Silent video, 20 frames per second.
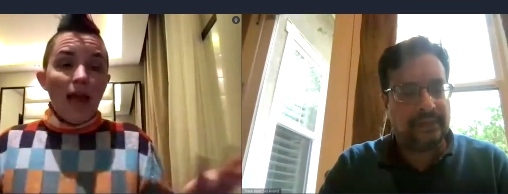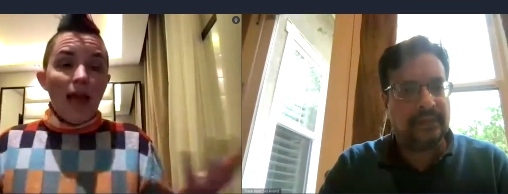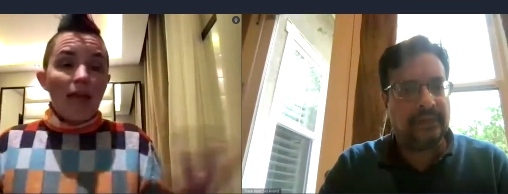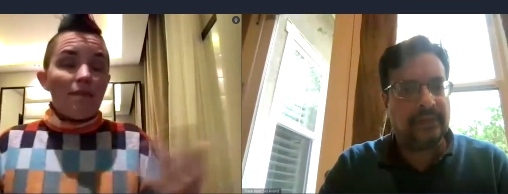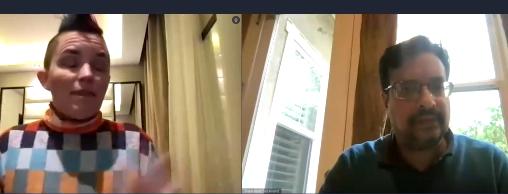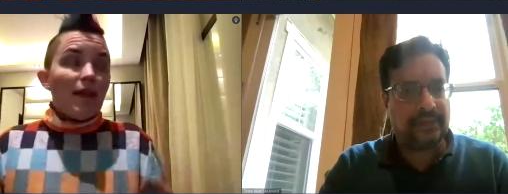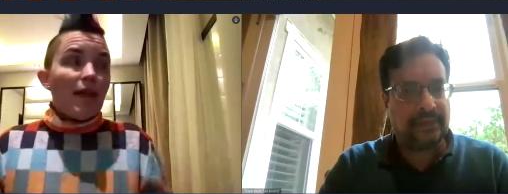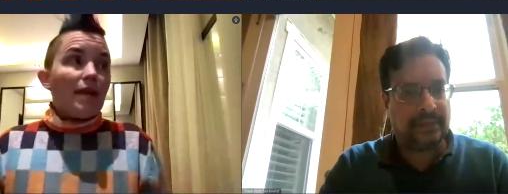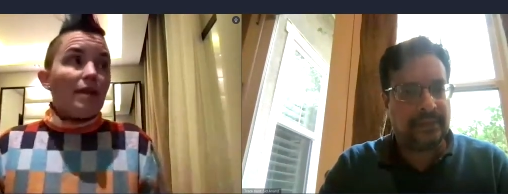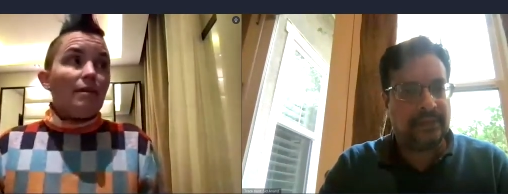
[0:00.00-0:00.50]

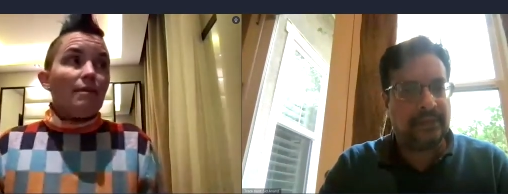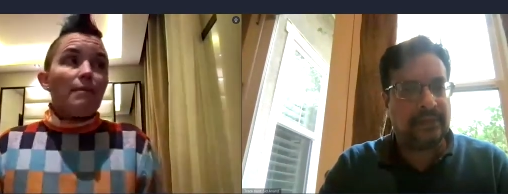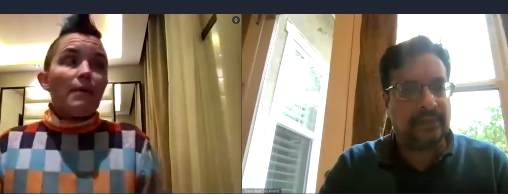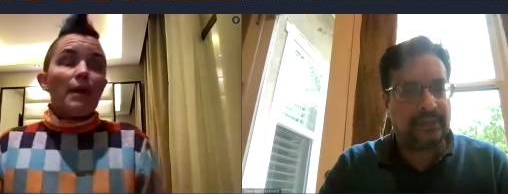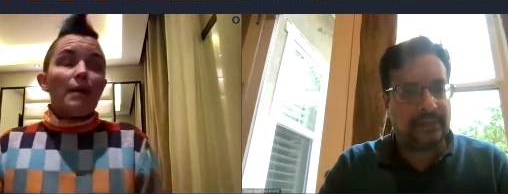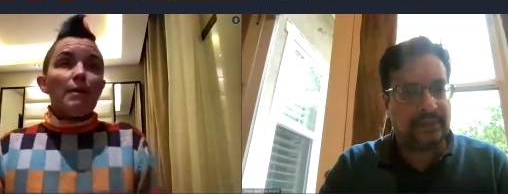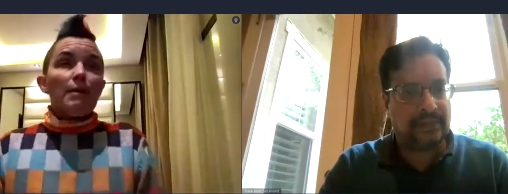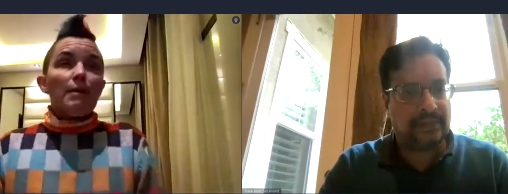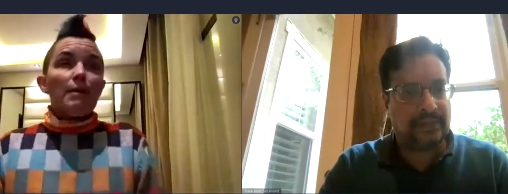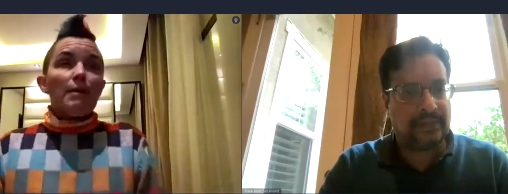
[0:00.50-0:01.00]
Speaker 1: And then
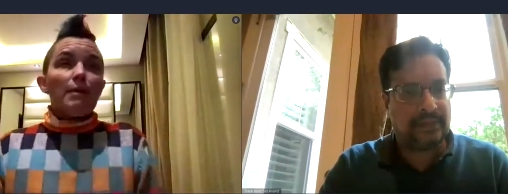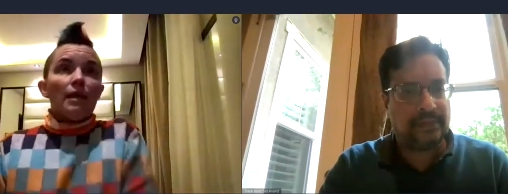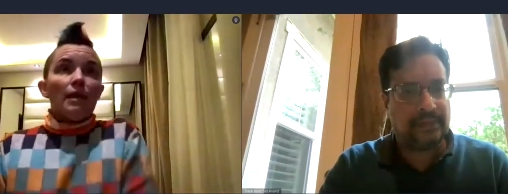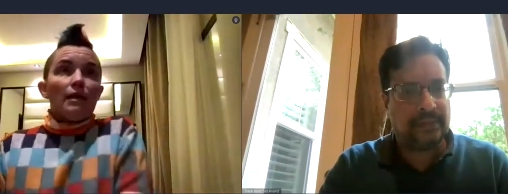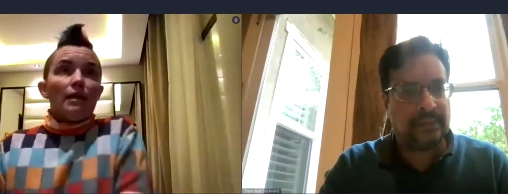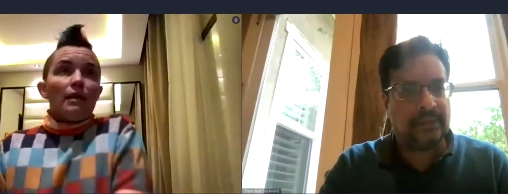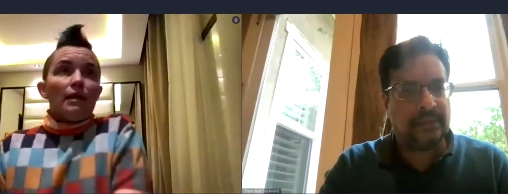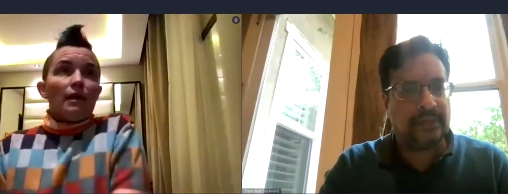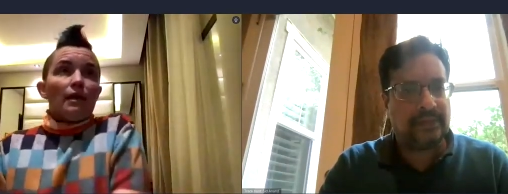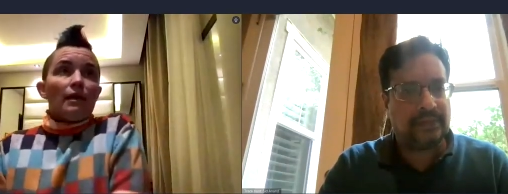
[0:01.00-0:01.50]
maybe
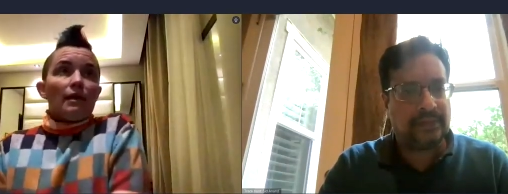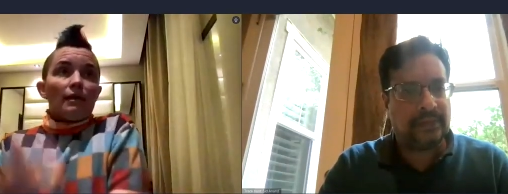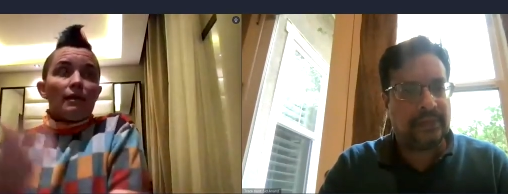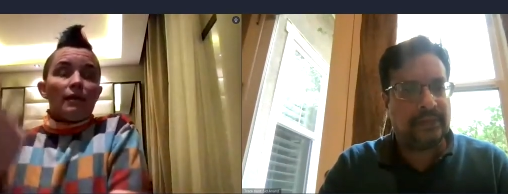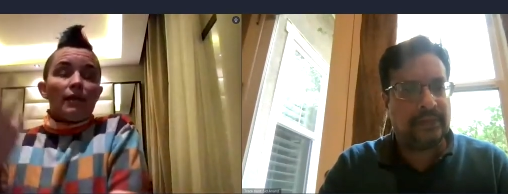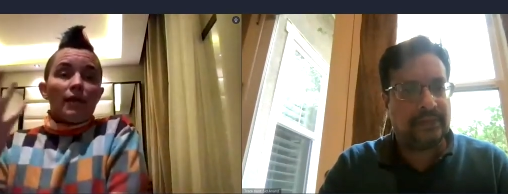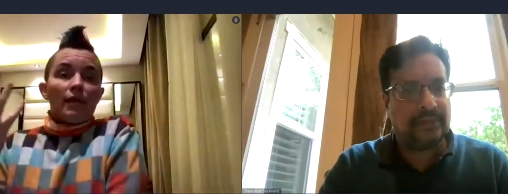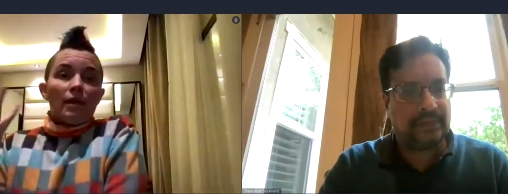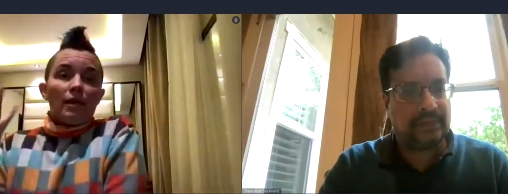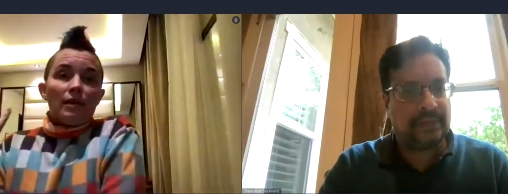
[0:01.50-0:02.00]
uh,
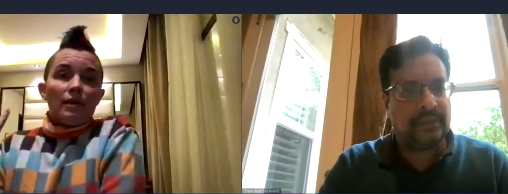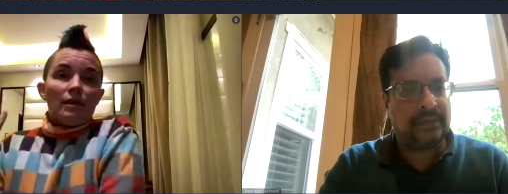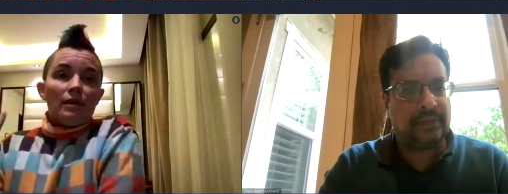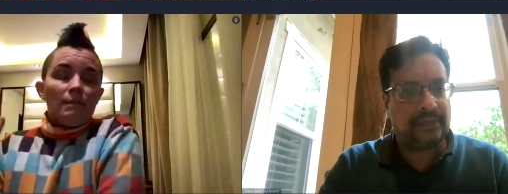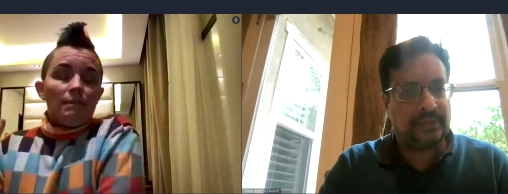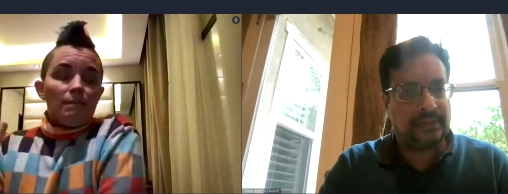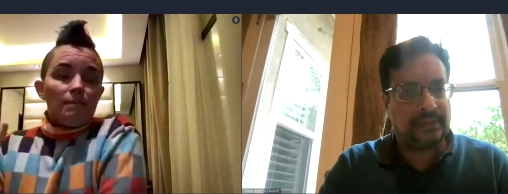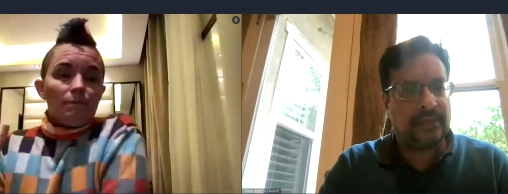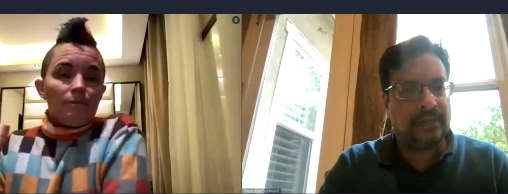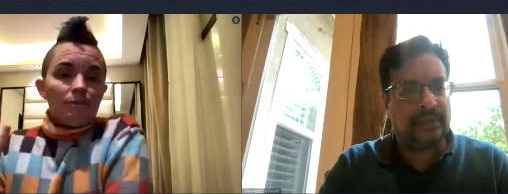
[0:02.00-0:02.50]
click
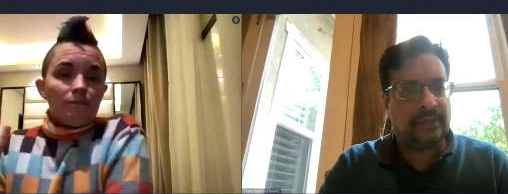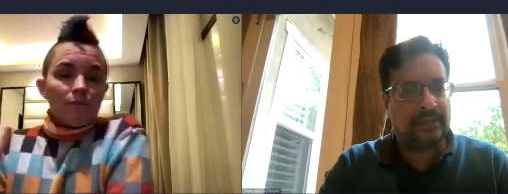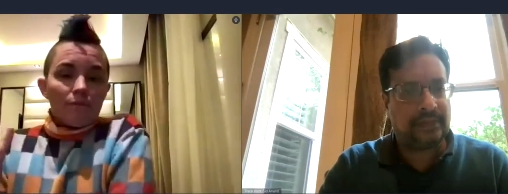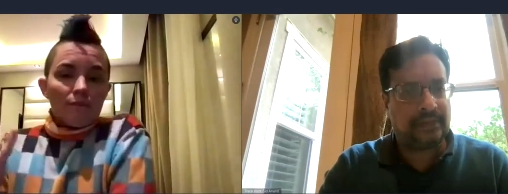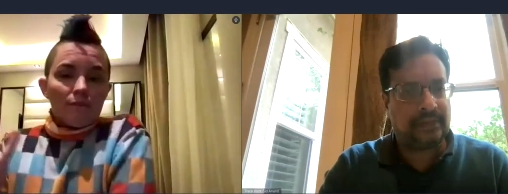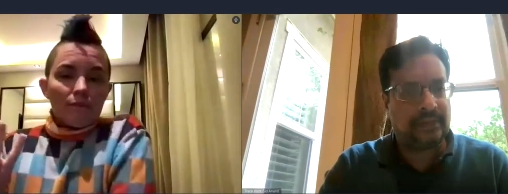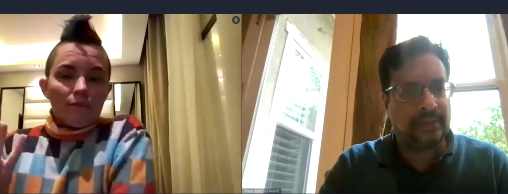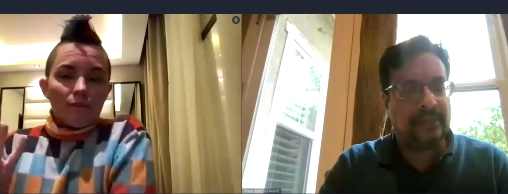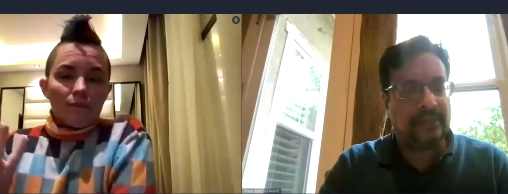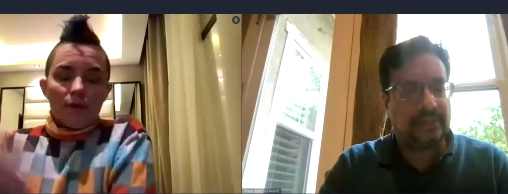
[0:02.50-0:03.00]
on
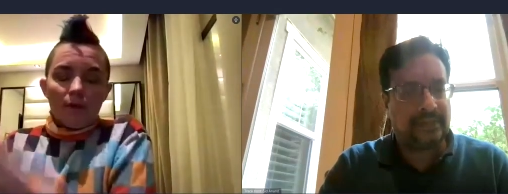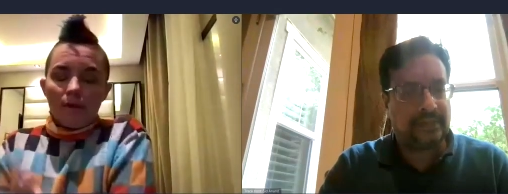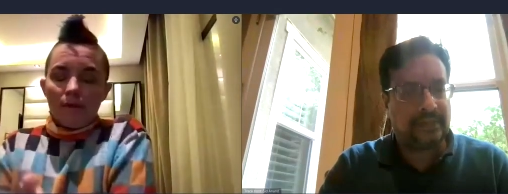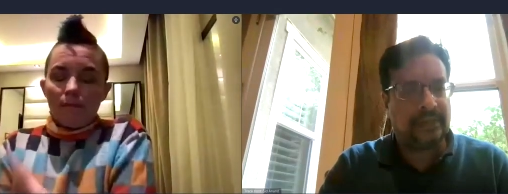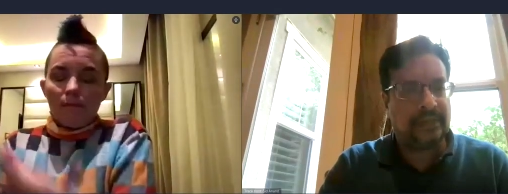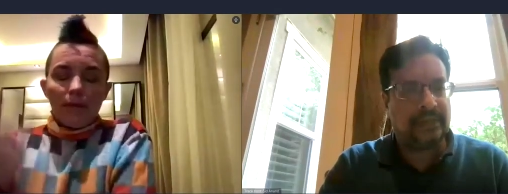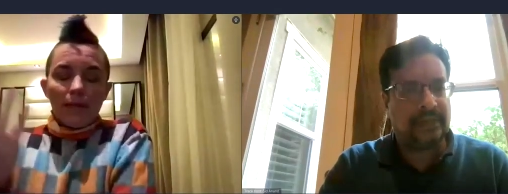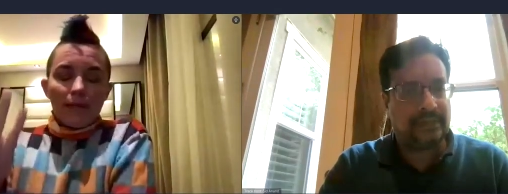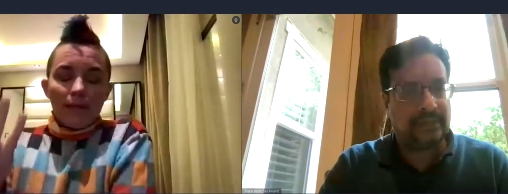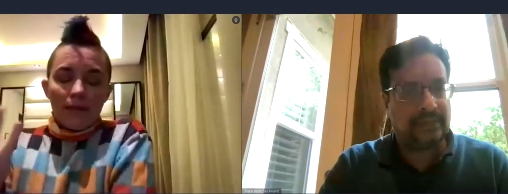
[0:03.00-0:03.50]

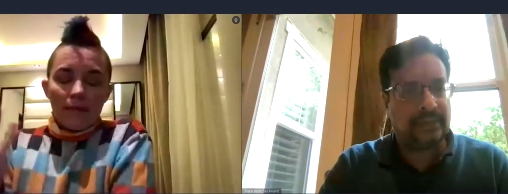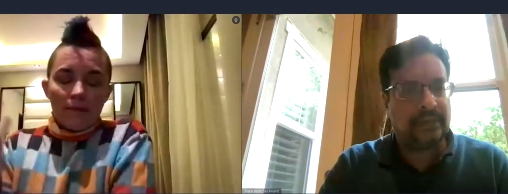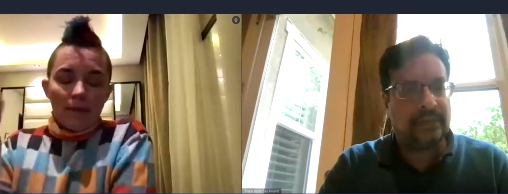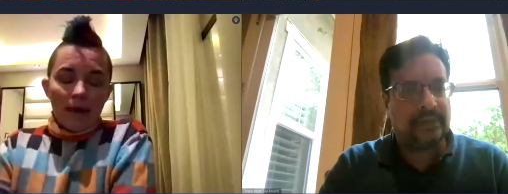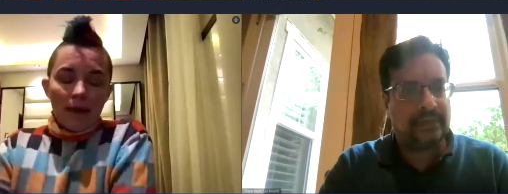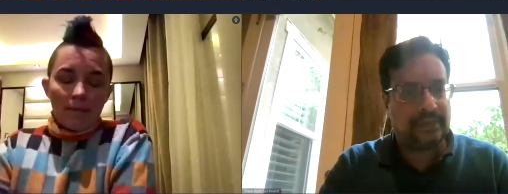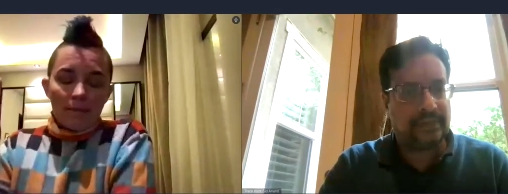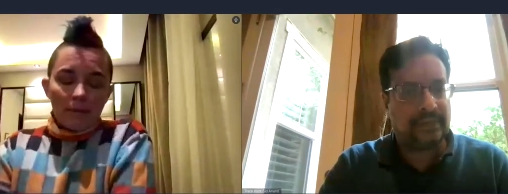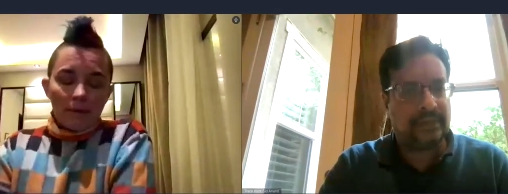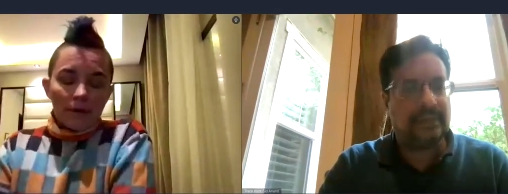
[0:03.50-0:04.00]
uh, make a heat
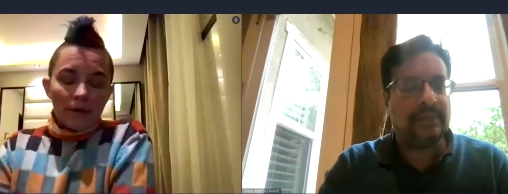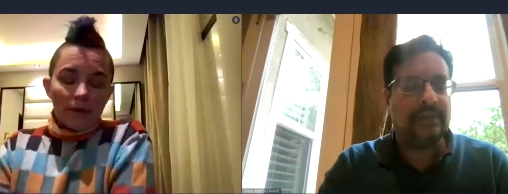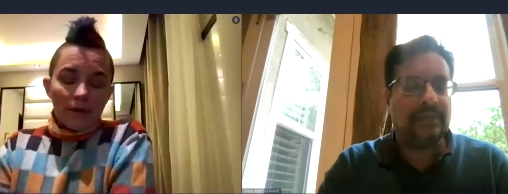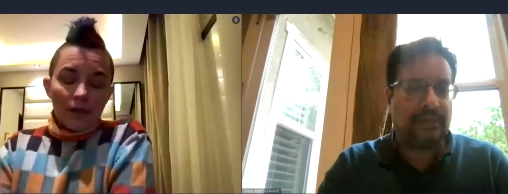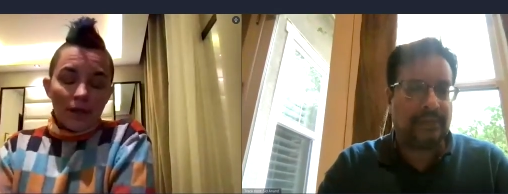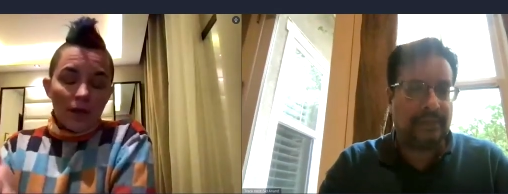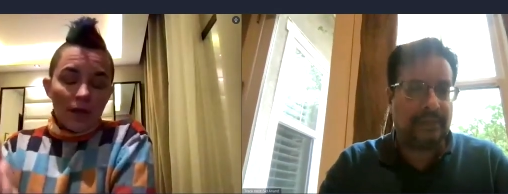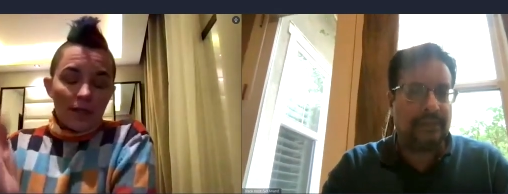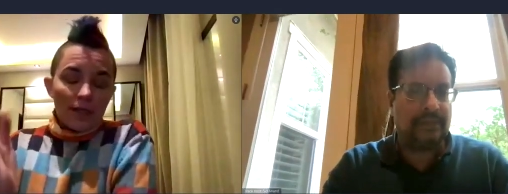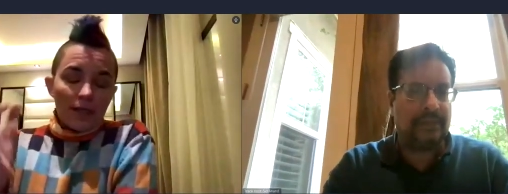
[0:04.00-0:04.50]
map or
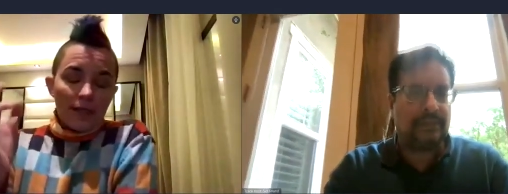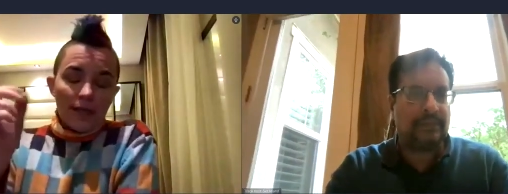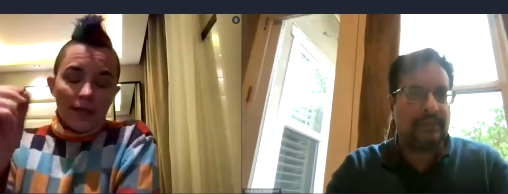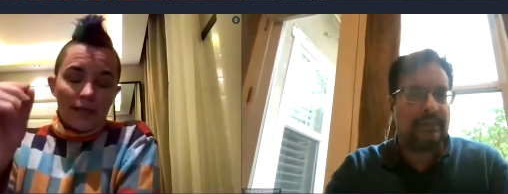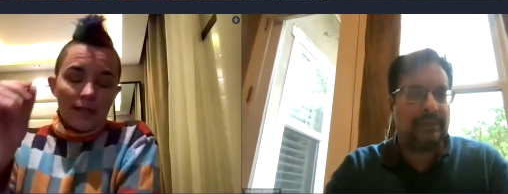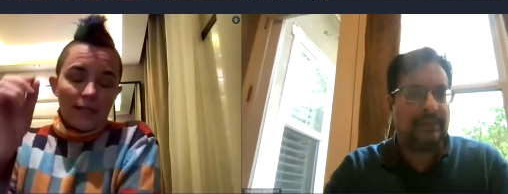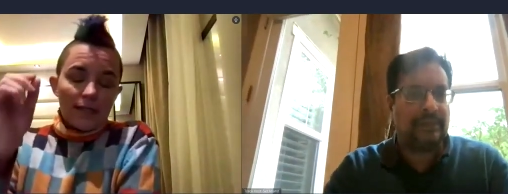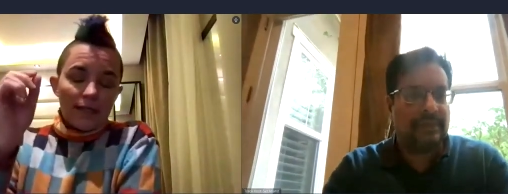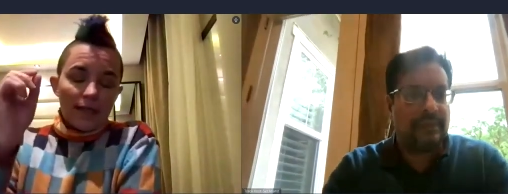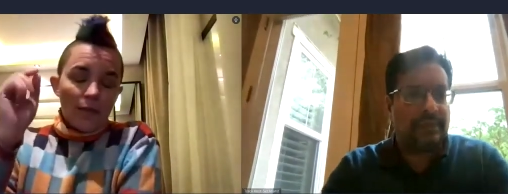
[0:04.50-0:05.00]
click on it
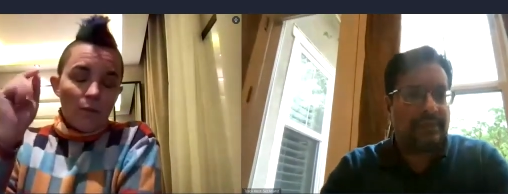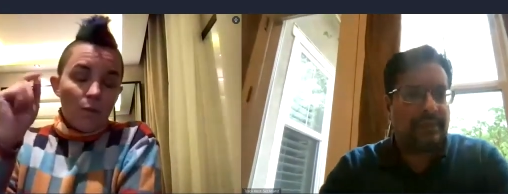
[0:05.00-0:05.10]
and